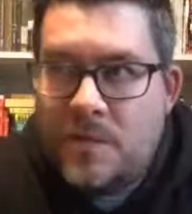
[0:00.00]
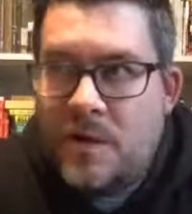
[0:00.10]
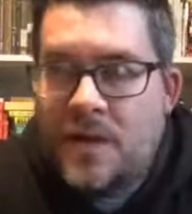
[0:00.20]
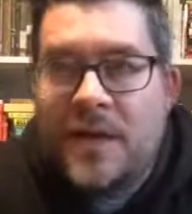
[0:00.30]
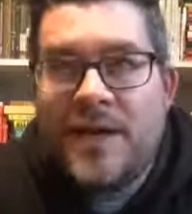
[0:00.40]

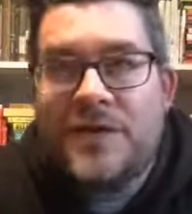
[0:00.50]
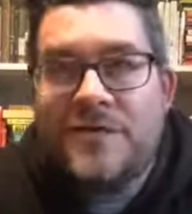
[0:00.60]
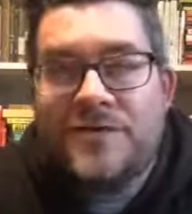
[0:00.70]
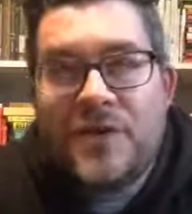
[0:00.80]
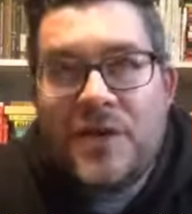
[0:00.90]
kind
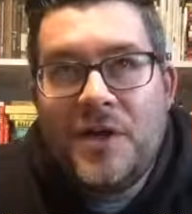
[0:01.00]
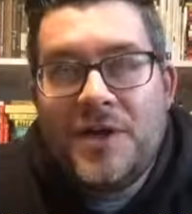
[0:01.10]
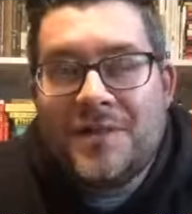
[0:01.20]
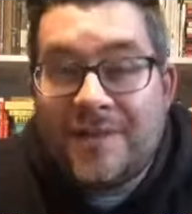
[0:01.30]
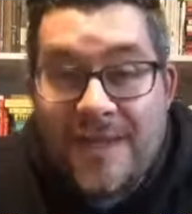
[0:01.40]
of
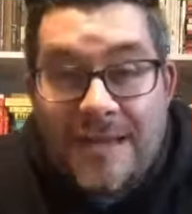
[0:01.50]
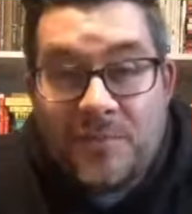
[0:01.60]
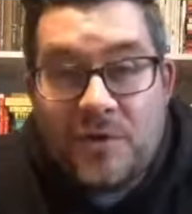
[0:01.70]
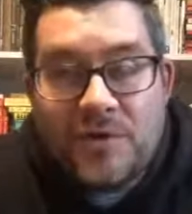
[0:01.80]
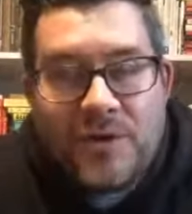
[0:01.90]

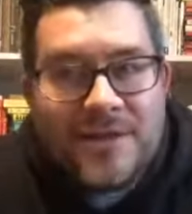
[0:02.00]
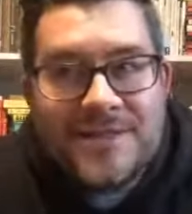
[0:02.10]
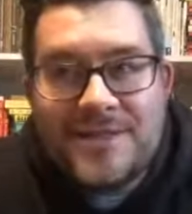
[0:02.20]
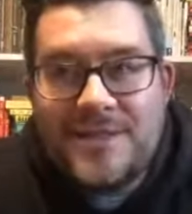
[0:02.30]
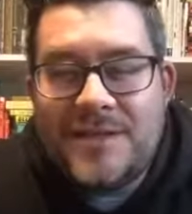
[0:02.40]
label.
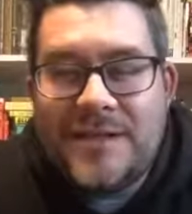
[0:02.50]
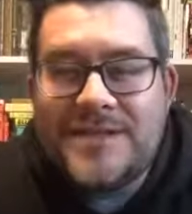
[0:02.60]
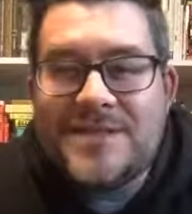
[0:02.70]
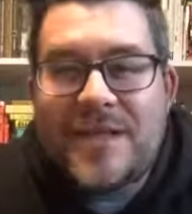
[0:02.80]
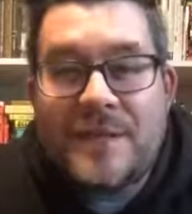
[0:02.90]
He
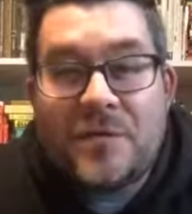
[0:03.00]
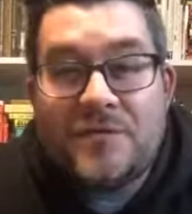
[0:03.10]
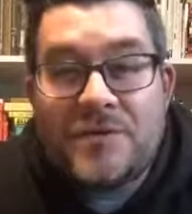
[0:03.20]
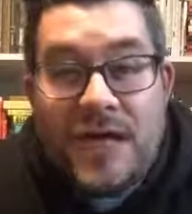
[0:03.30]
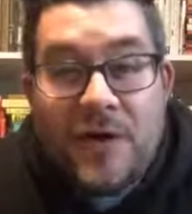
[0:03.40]
gets this label
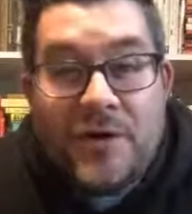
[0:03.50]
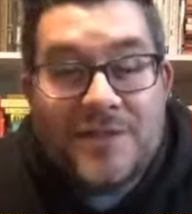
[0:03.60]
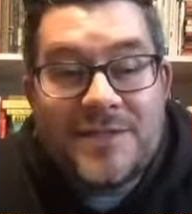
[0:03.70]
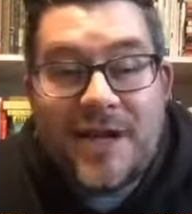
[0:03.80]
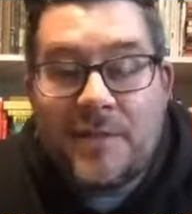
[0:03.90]
of doubting
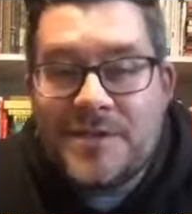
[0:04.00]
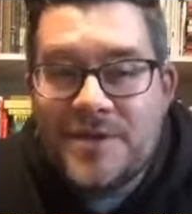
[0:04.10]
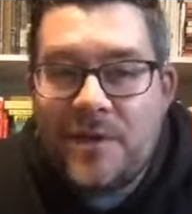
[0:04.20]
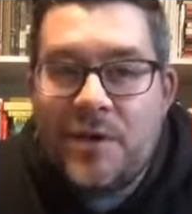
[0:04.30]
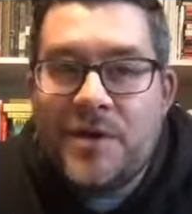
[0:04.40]
Thomas.
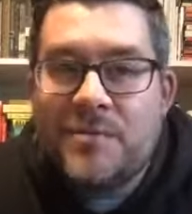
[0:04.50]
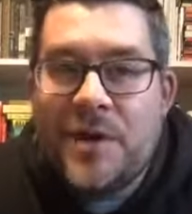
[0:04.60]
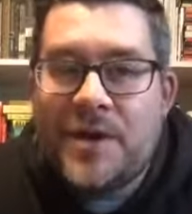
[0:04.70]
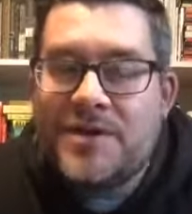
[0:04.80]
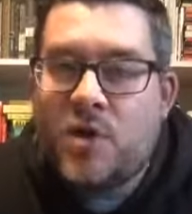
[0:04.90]
And I want to
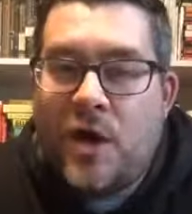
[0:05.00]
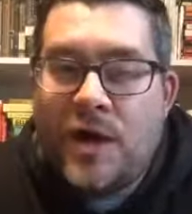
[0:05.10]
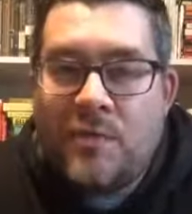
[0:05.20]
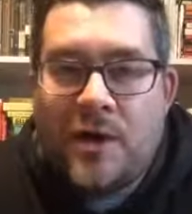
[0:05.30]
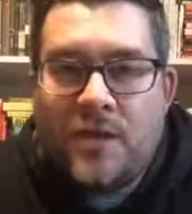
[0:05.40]
kind of
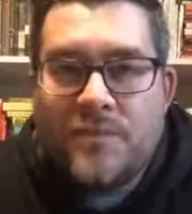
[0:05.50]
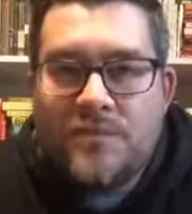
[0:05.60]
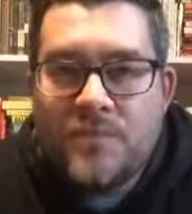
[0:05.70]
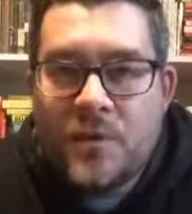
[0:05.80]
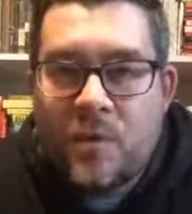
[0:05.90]
talk about,
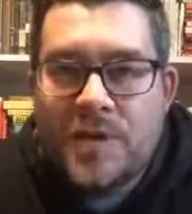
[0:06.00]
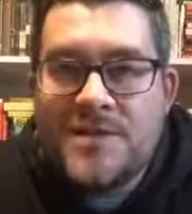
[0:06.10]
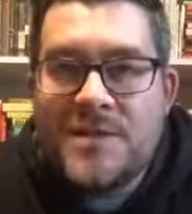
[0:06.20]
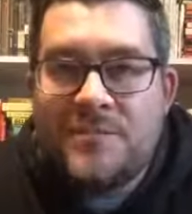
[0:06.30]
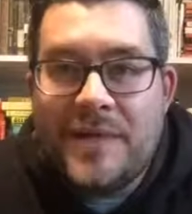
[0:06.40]
what
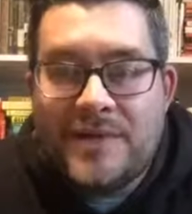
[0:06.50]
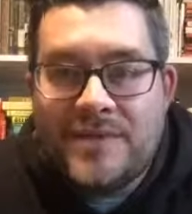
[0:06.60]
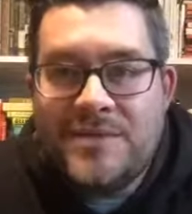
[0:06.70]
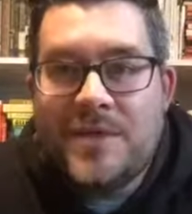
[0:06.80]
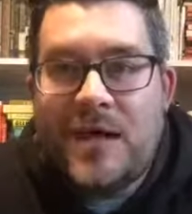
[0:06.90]
does it mean
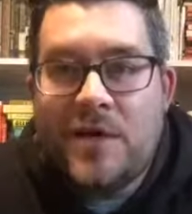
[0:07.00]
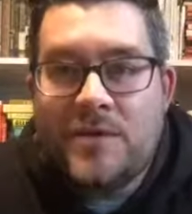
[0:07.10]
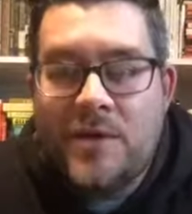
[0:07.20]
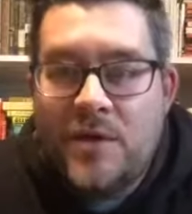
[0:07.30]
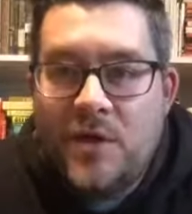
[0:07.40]
to
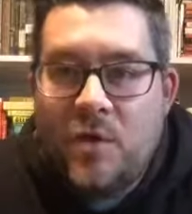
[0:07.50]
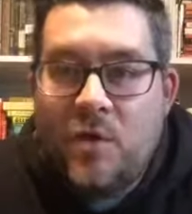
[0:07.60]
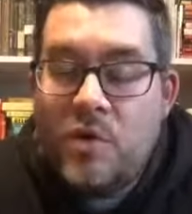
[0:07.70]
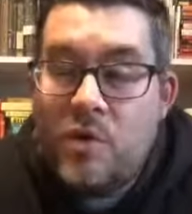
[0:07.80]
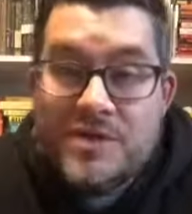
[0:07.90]
doubt?
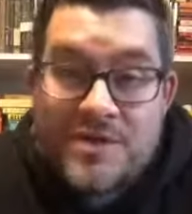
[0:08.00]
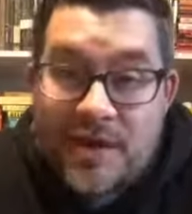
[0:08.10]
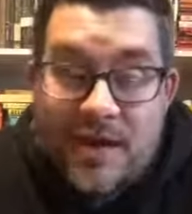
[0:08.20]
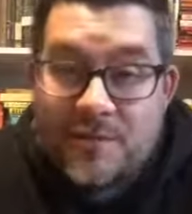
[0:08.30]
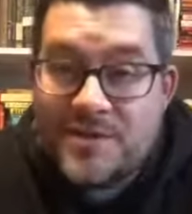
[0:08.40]
Who is
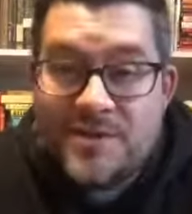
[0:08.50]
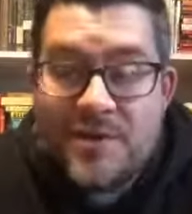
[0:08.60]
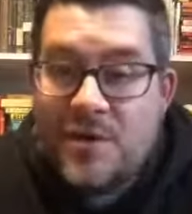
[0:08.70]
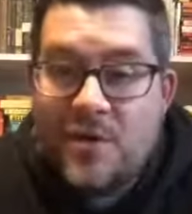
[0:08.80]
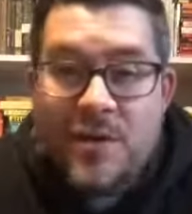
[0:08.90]
Thomas?
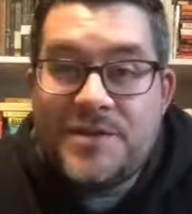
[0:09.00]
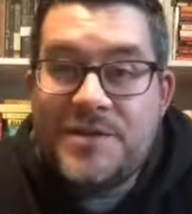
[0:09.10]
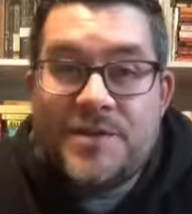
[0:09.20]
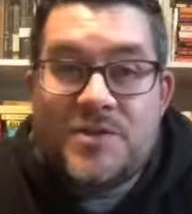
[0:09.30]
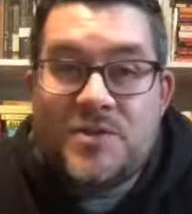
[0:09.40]
What's
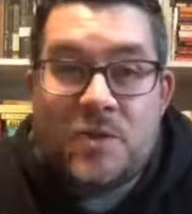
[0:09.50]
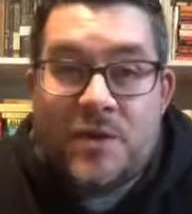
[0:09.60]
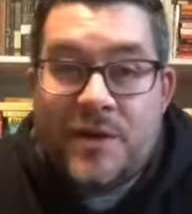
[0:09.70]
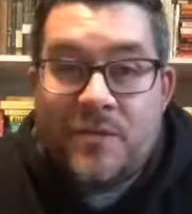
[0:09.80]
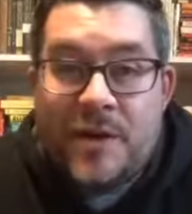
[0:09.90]
his
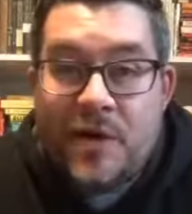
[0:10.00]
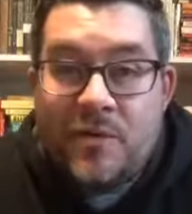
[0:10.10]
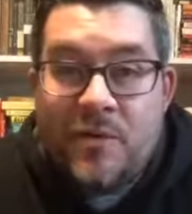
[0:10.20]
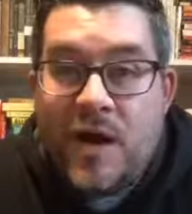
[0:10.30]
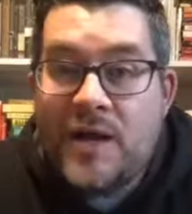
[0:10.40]
story
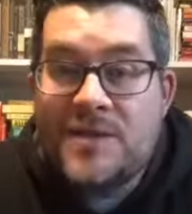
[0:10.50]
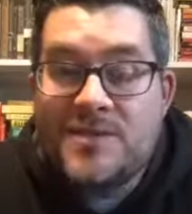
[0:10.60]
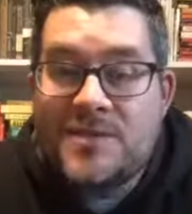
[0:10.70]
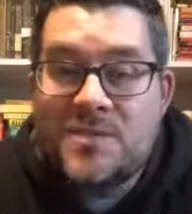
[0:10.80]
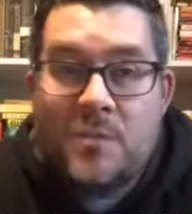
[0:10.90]
about? Why
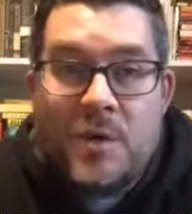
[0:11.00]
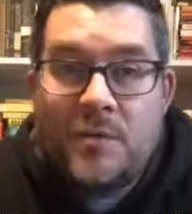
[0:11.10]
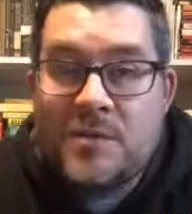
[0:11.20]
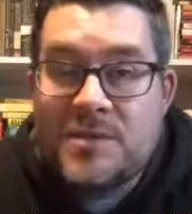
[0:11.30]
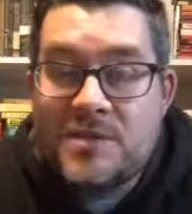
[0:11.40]
is this
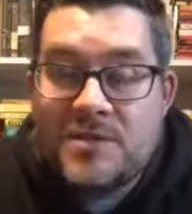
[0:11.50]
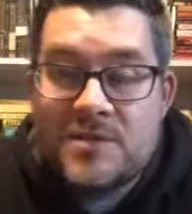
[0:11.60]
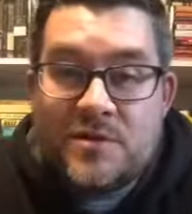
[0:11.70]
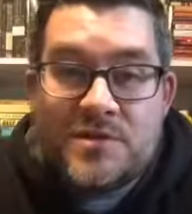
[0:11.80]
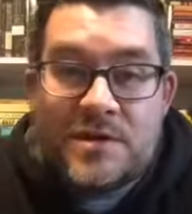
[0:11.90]
moment with Jesus
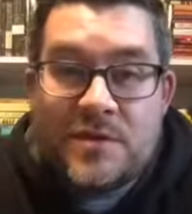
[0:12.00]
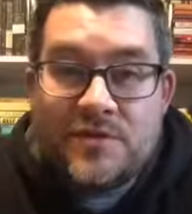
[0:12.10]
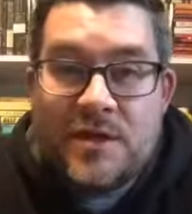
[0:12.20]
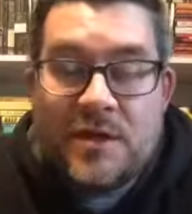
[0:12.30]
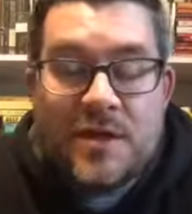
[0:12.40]
so
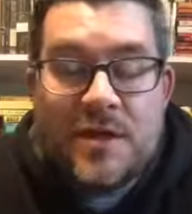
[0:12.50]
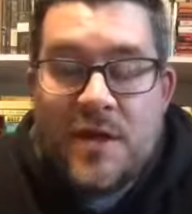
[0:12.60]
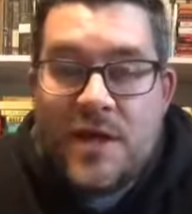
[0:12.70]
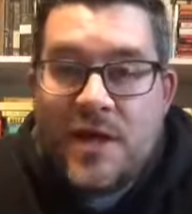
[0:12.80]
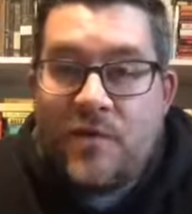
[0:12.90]
significant?
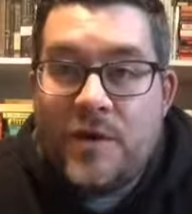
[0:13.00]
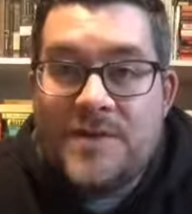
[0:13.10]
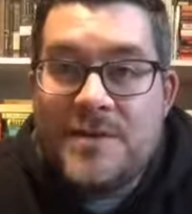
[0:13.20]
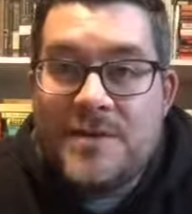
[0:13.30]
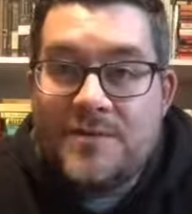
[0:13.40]
And what
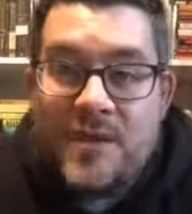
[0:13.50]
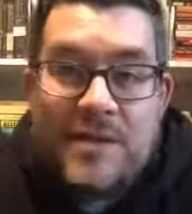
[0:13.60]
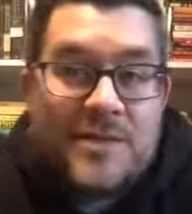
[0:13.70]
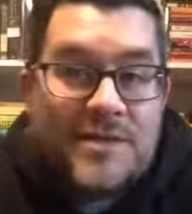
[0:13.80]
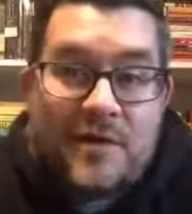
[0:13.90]
does it
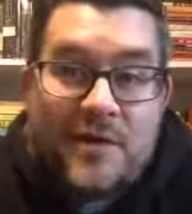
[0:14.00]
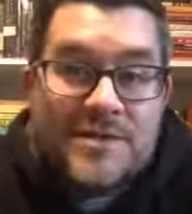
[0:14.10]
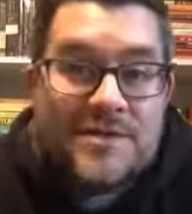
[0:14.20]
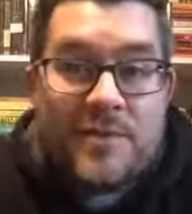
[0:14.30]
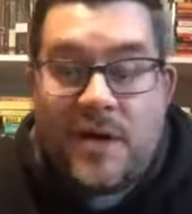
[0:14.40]
maybe tell
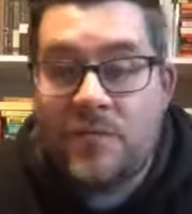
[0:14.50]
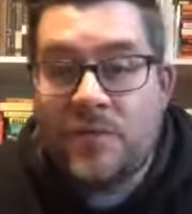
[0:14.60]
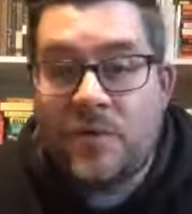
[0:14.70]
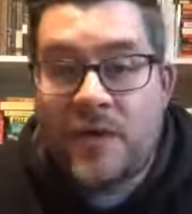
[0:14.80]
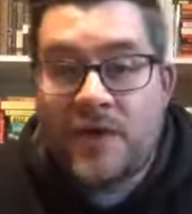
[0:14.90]
us
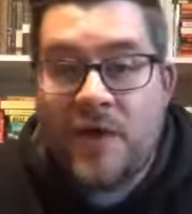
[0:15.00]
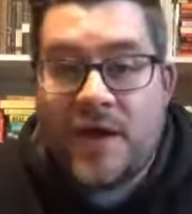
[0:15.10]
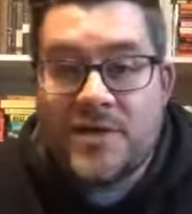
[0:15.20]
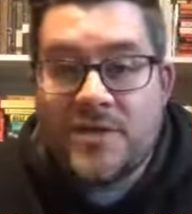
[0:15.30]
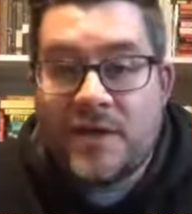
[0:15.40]
about the
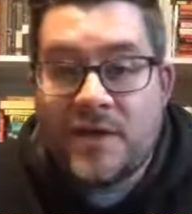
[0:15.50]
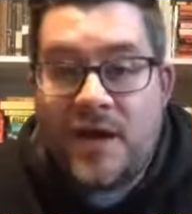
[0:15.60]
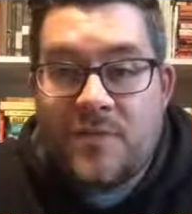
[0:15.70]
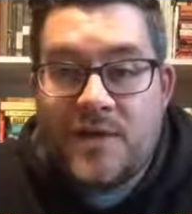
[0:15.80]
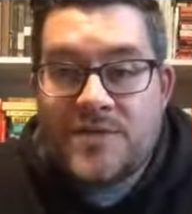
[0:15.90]
interaction that
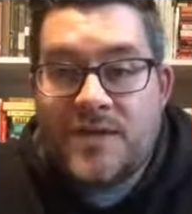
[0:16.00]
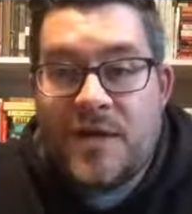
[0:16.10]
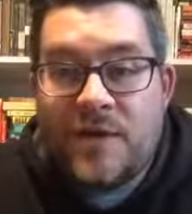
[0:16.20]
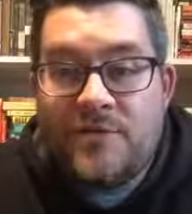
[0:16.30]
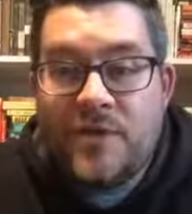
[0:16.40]
God wants to
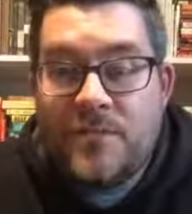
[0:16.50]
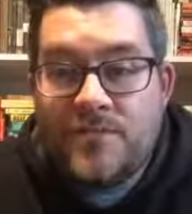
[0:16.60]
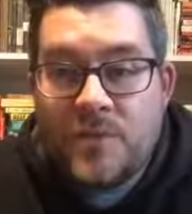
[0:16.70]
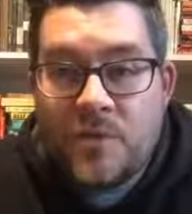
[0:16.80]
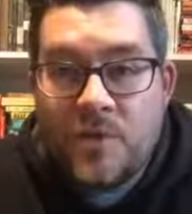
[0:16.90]
have
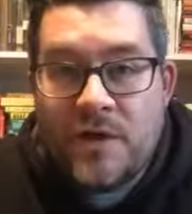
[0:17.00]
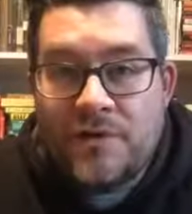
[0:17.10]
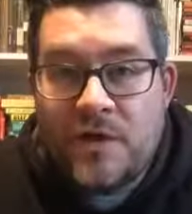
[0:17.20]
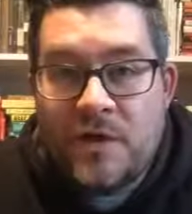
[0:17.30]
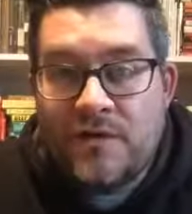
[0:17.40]

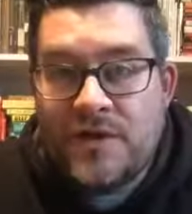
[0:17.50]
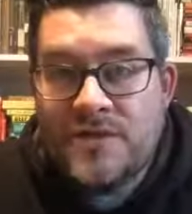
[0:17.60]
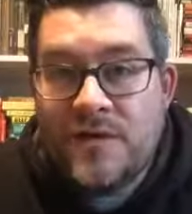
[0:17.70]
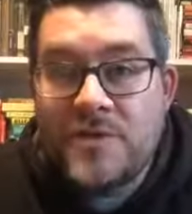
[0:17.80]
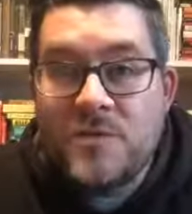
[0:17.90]
with all of us?
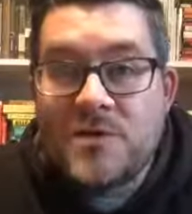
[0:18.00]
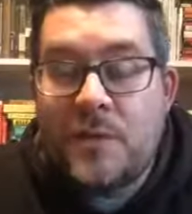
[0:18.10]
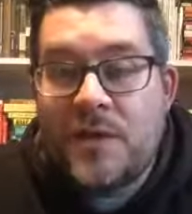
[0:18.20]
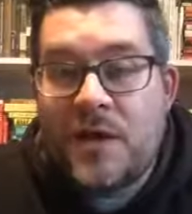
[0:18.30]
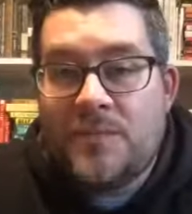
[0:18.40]
So that's what's
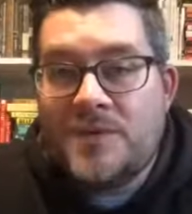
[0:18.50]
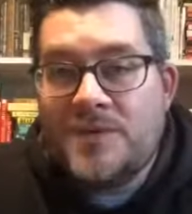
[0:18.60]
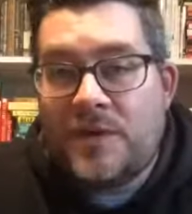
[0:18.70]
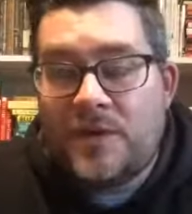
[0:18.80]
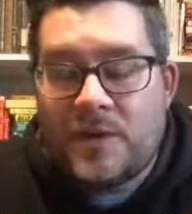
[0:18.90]
coming up this
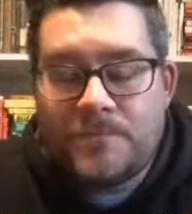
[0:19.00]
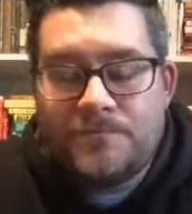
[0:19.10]
Sunday.